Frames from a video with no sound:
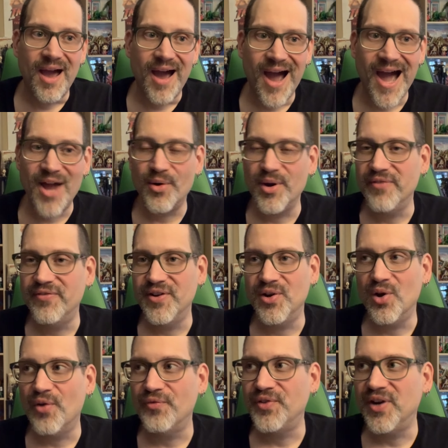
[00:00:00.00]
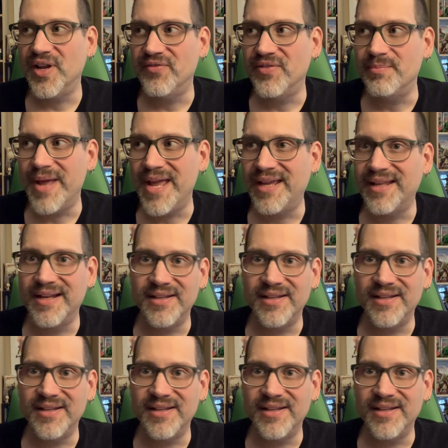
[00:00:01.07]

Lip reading: I don't even know if they're even making